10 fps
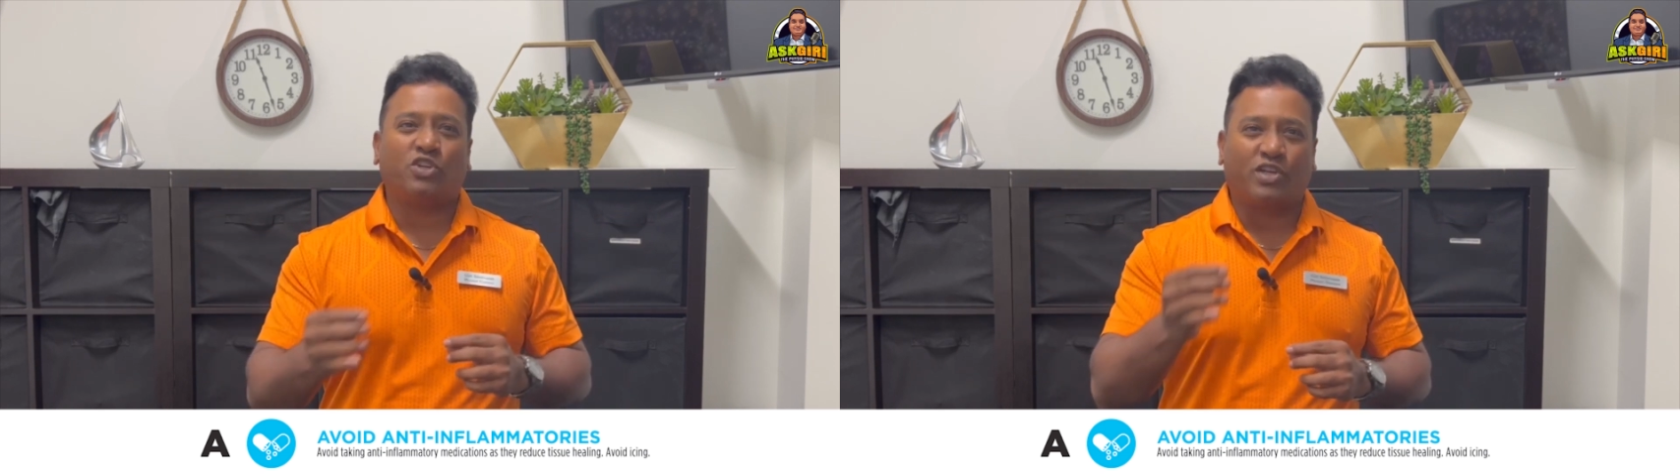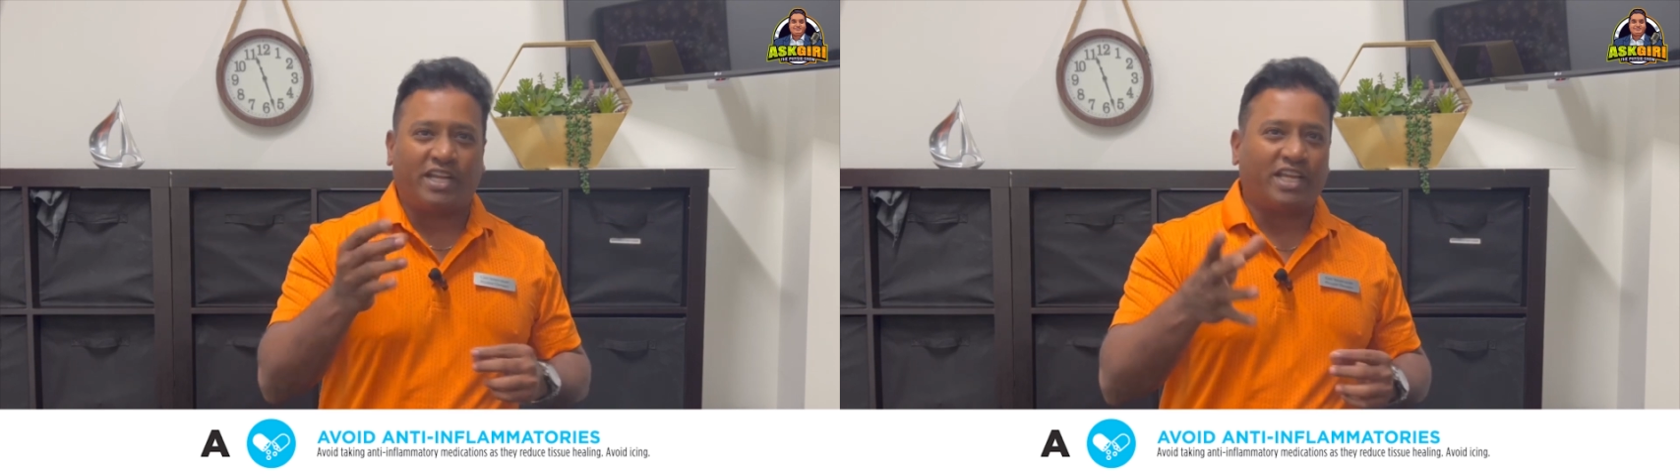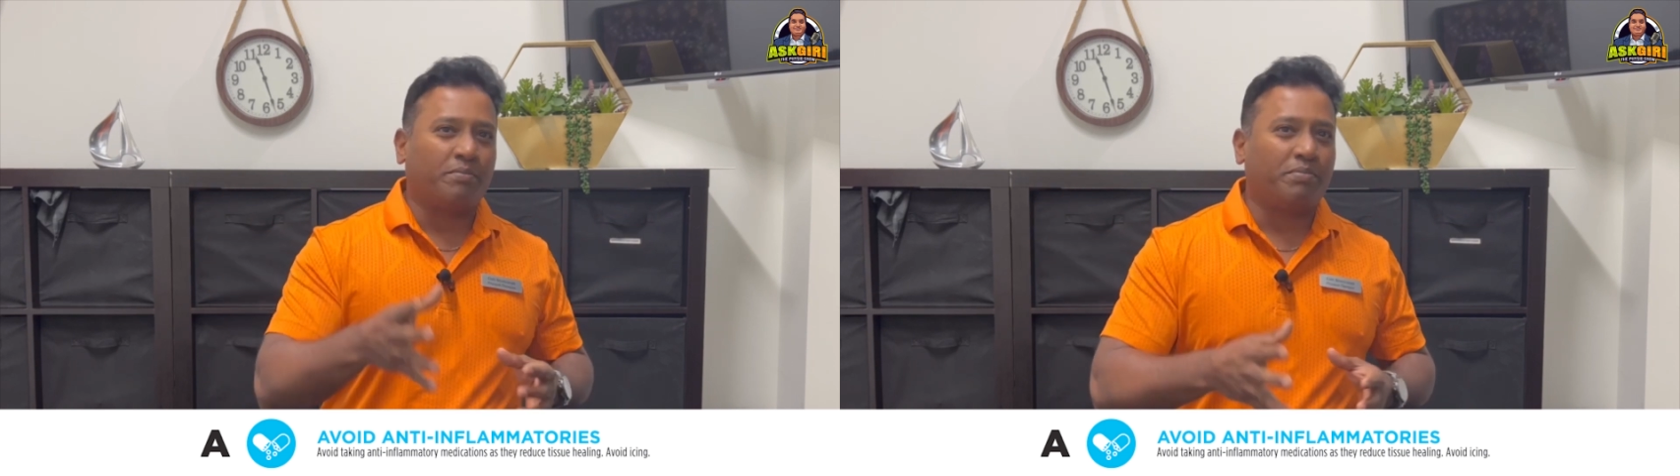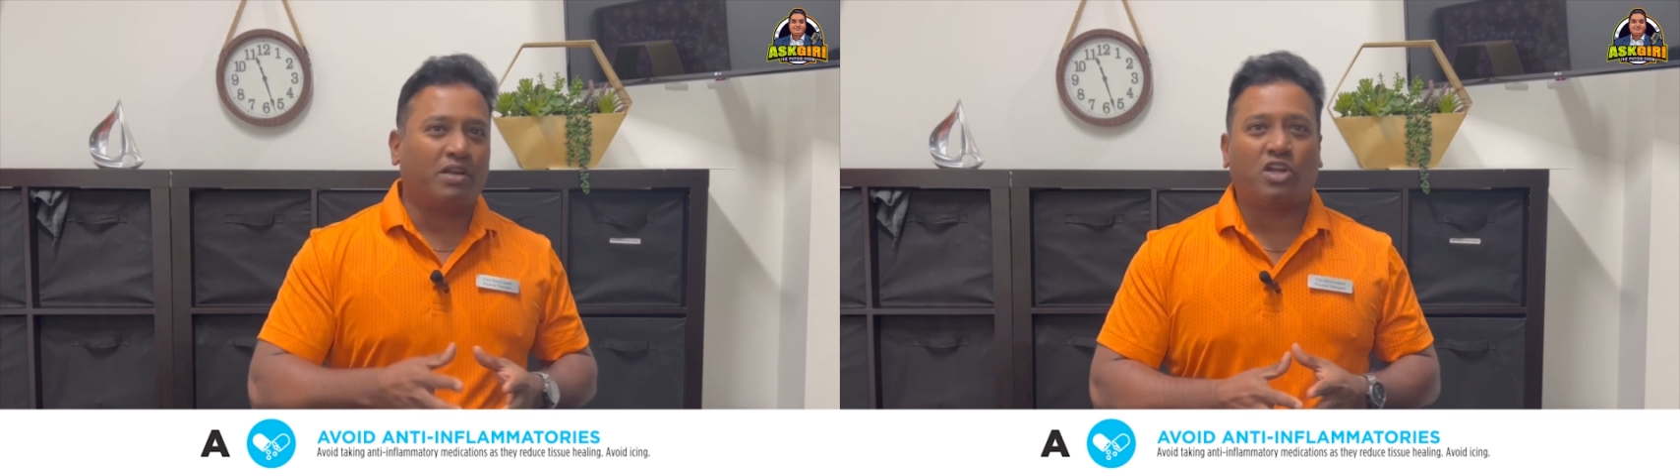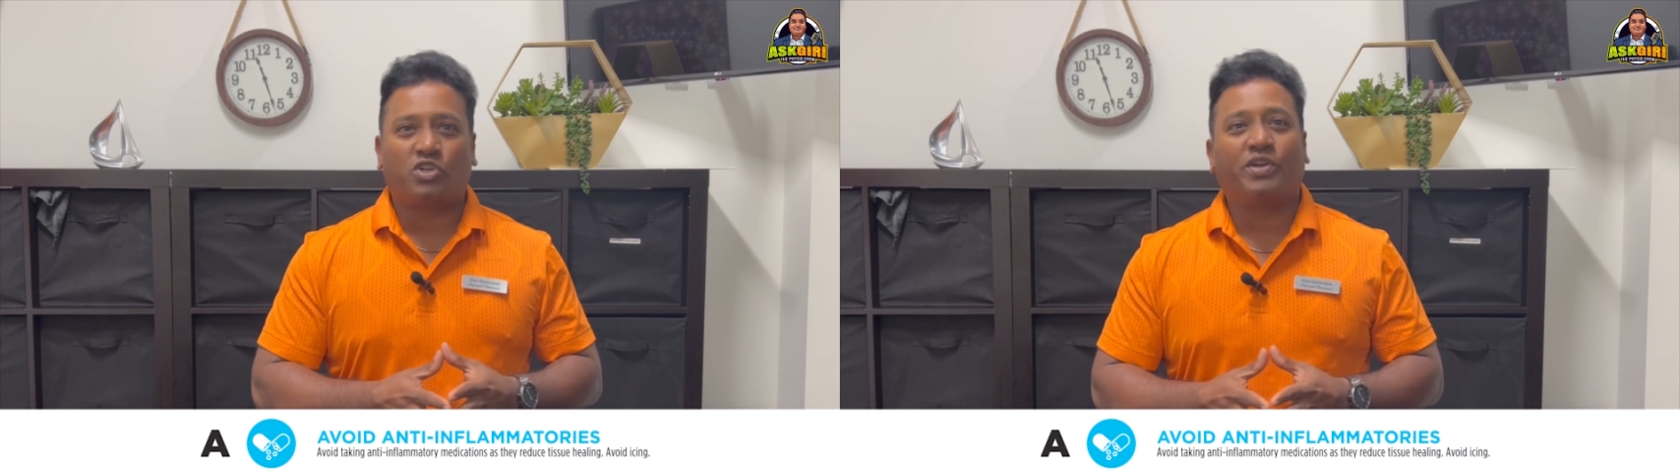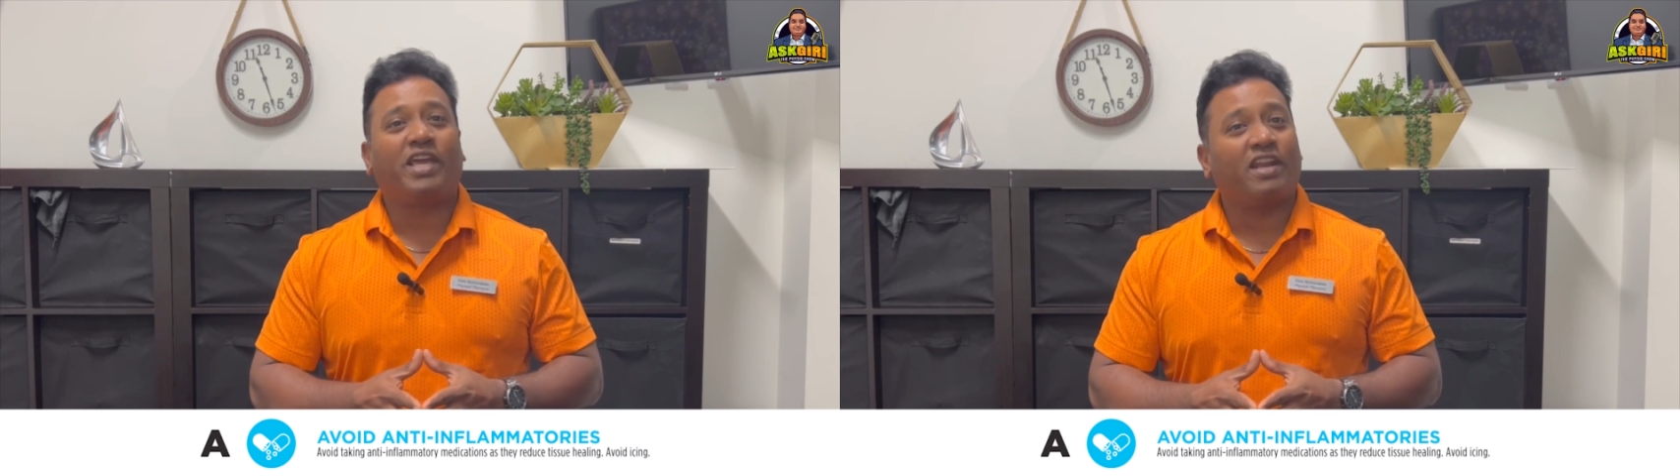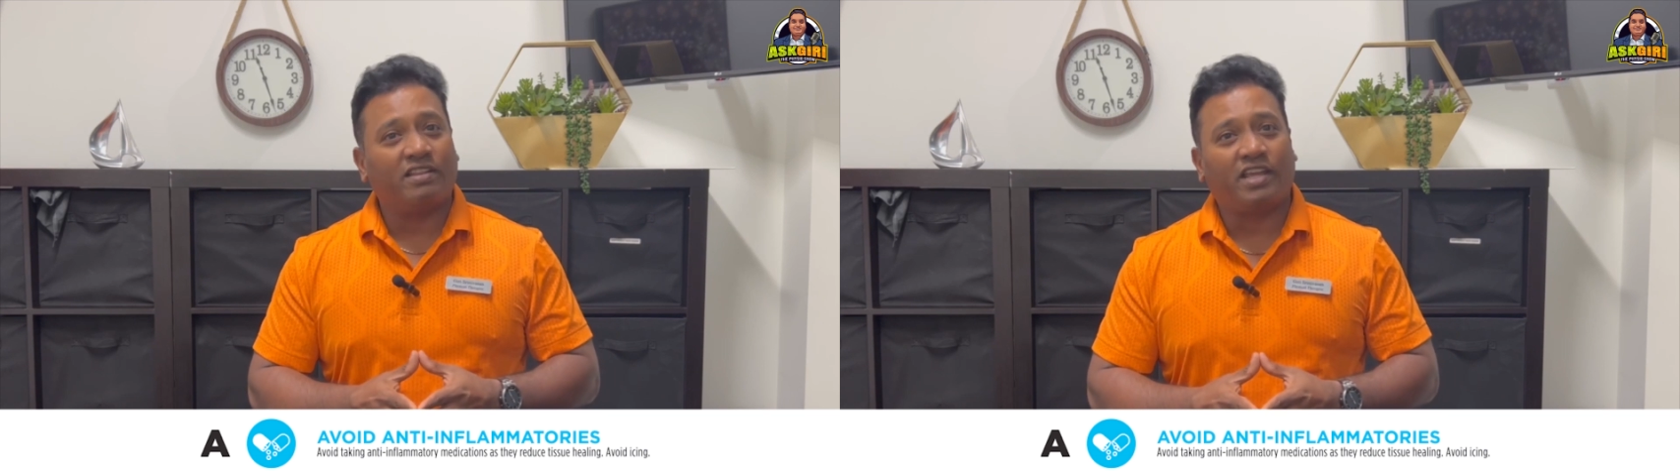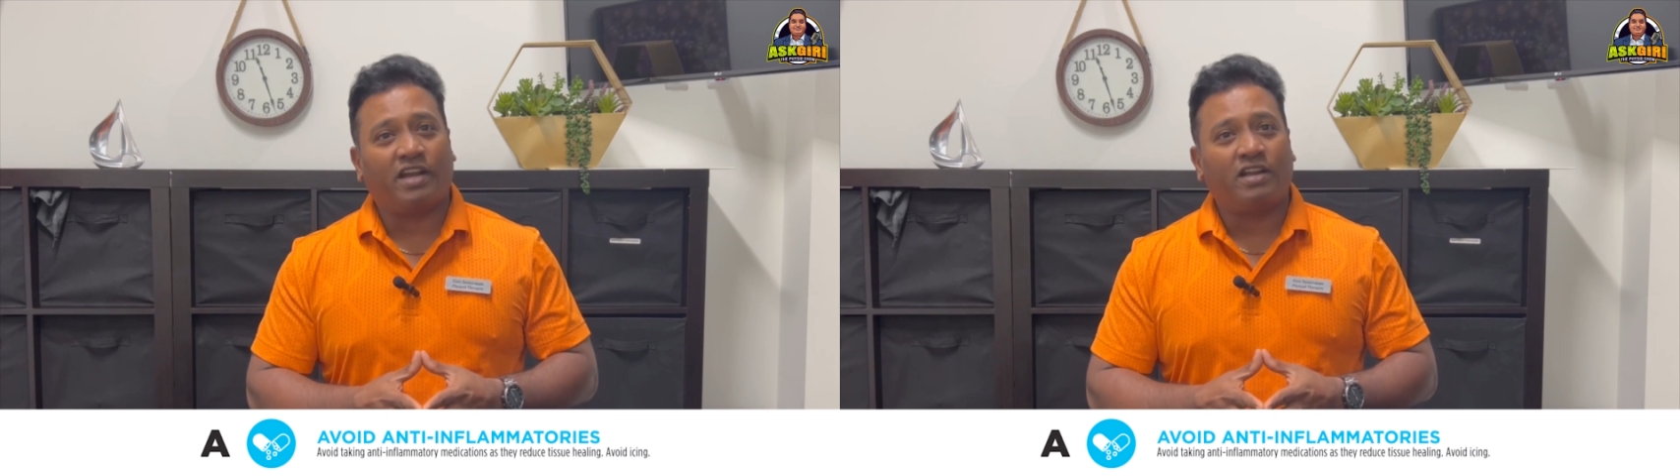you can take a pill or two here
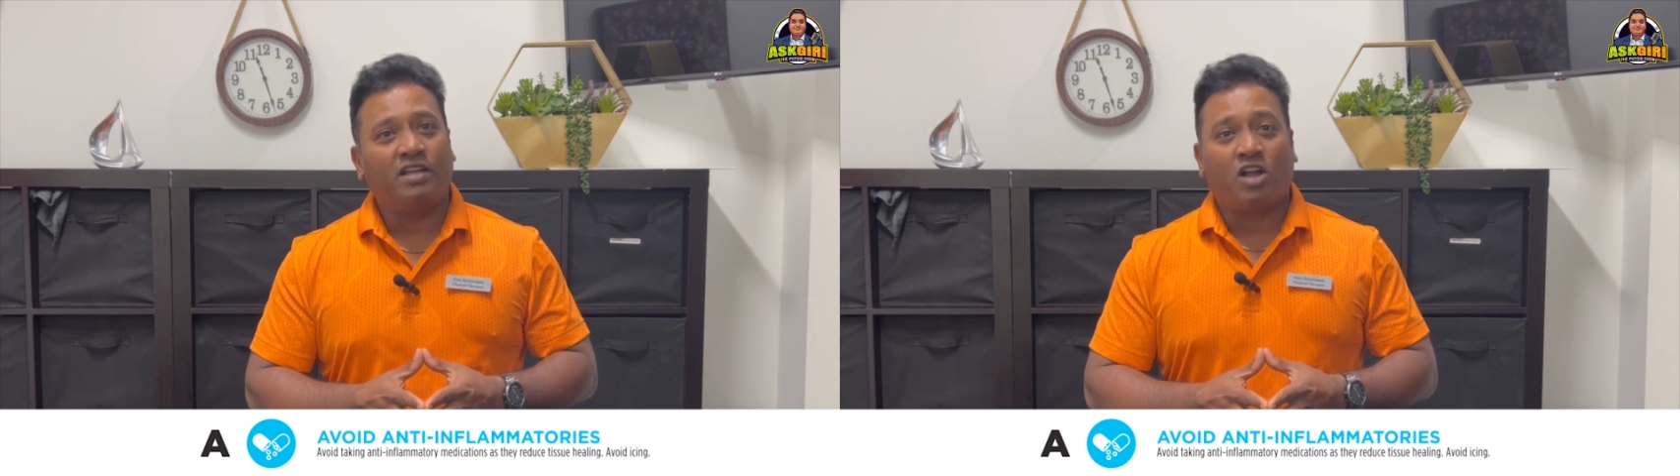and there